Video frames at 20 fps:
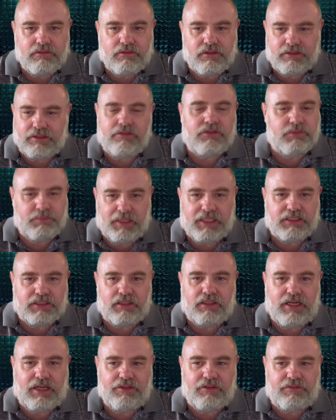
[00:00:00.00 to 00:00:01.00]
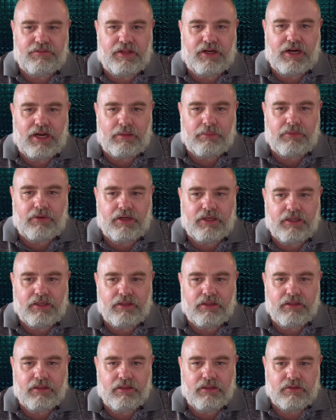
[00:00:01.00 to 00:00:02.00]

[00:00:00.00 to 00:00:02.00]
Right? That was basically how the Fed operated.